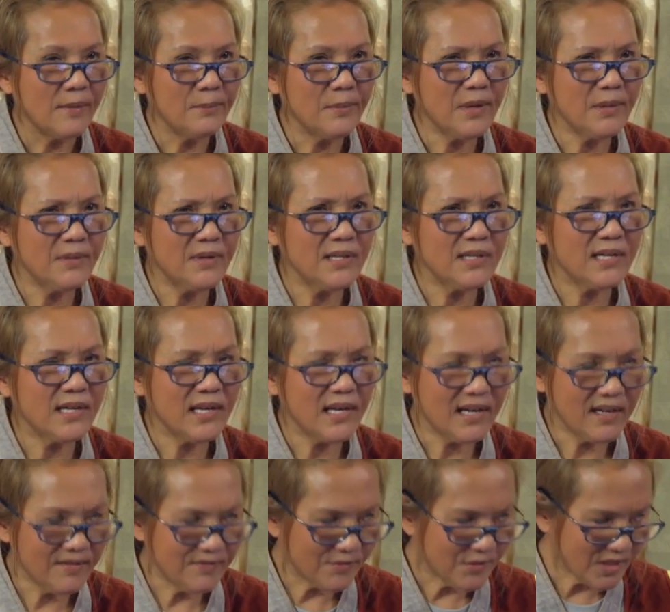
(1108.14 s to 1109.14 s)
maybe they
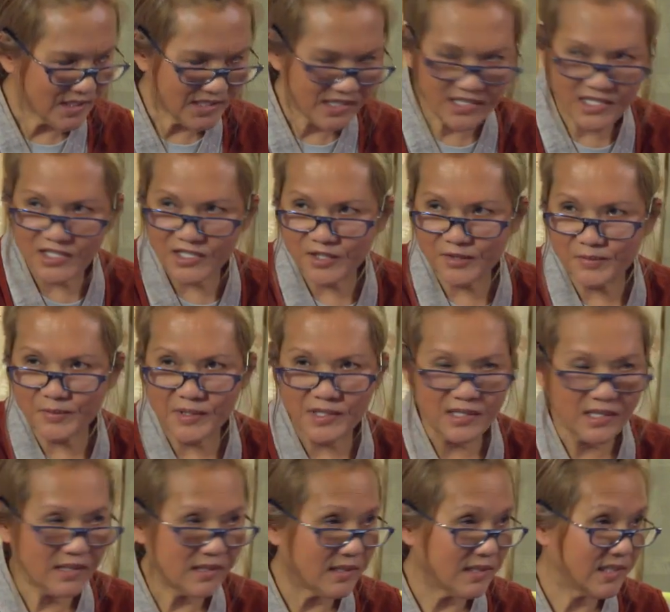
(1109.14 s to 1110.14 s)
have residence, but
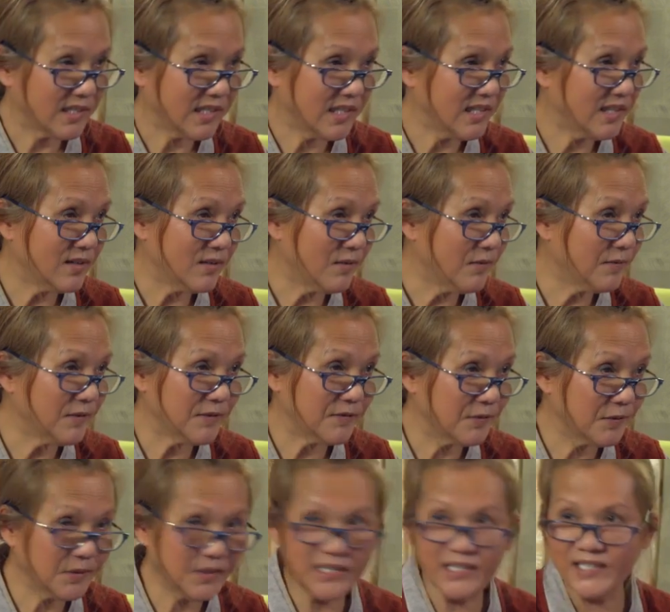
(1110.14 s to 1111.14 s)
she didn't offer
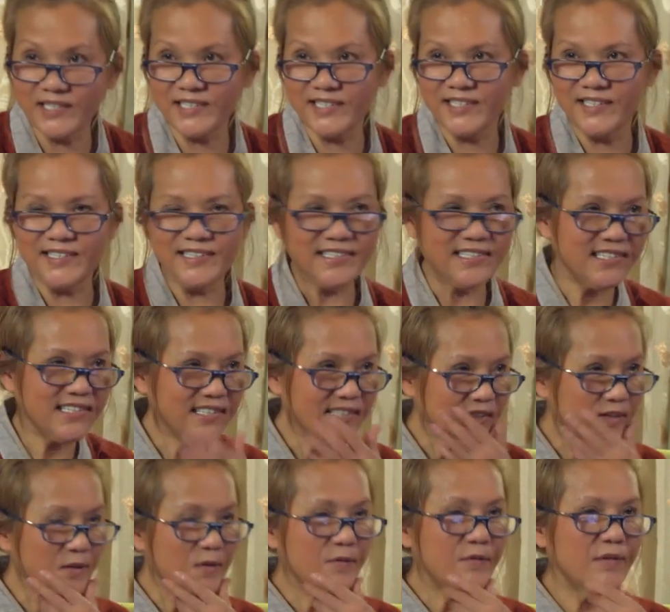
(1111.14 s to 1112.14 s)
food yet. She
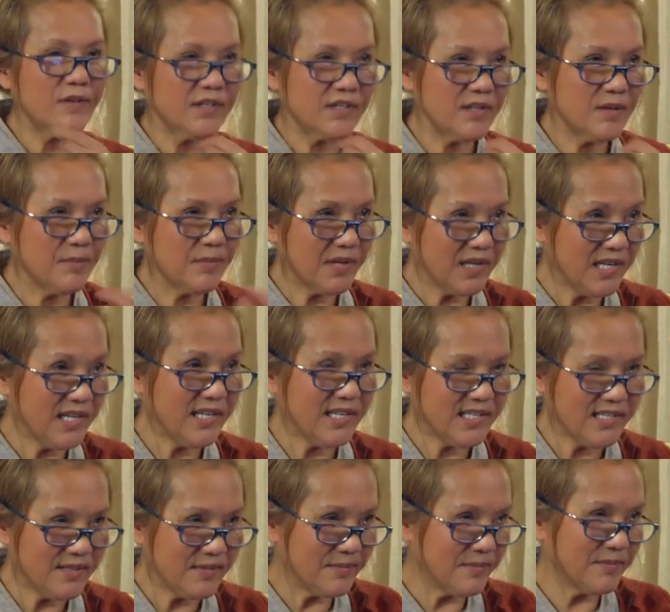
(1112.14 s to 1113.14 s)
just offered some
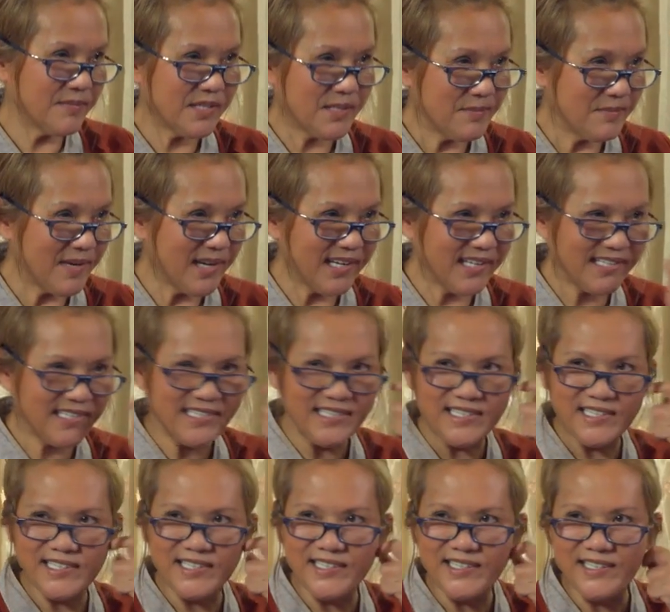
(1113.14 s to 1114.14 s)
ghee and some
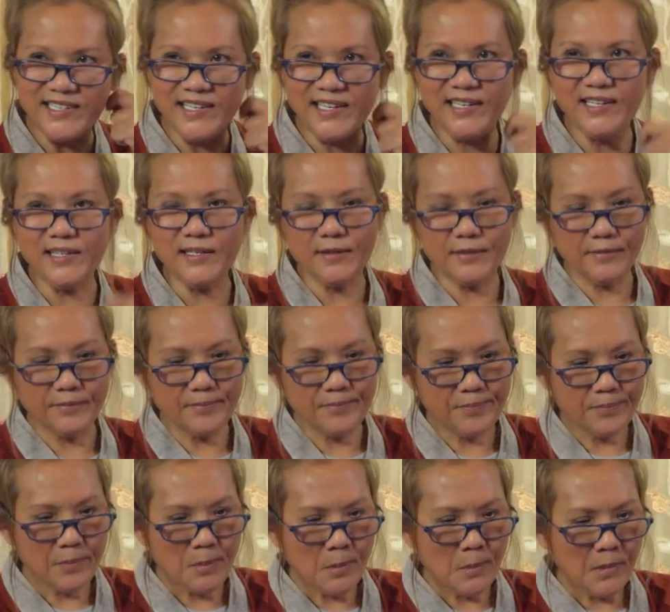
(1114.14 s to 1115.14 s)
medicine,
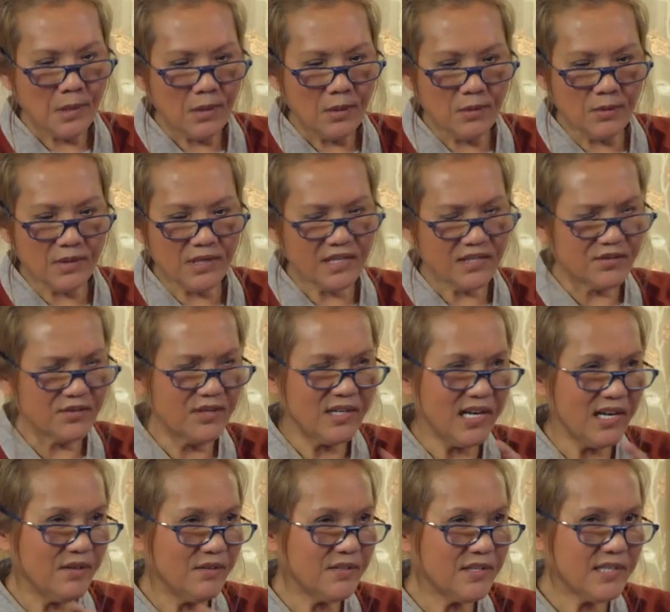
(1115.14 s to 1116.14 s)
Okay, so
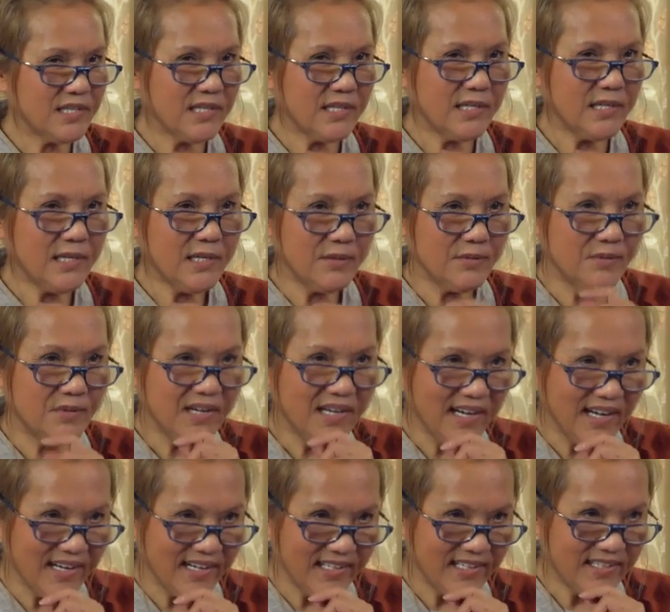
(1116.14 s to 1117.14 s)
now she
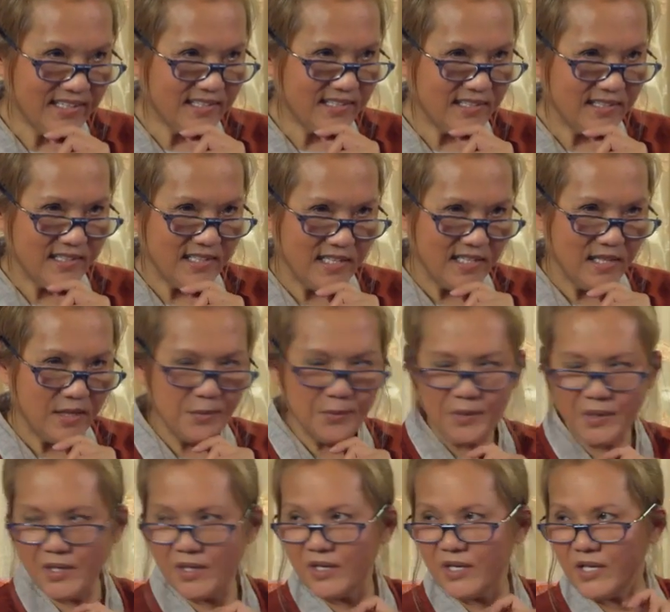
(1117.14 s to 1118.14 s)
realized
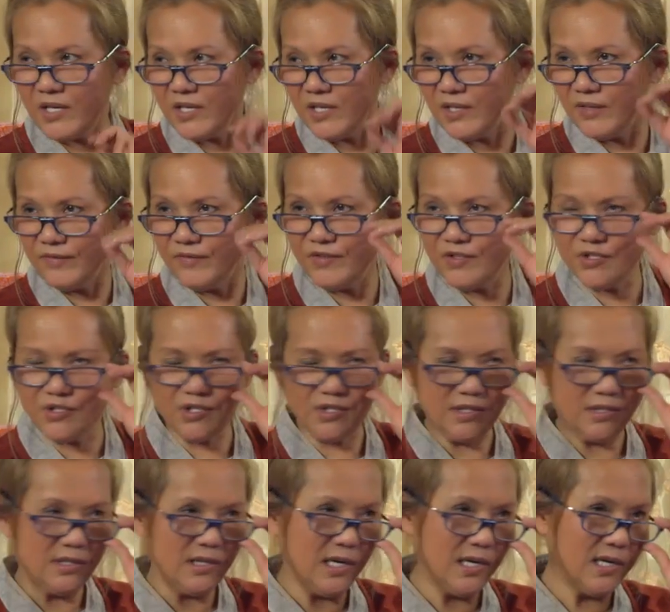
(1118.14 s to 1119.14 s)
with her inner
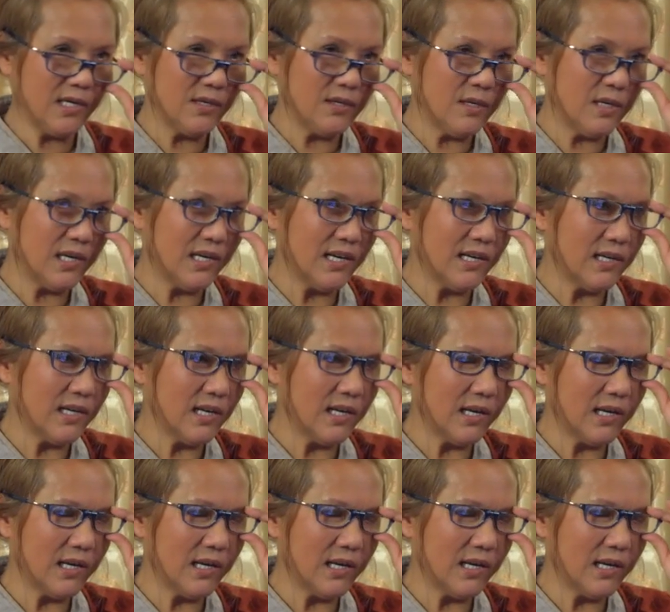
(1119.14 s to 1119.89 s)
vision and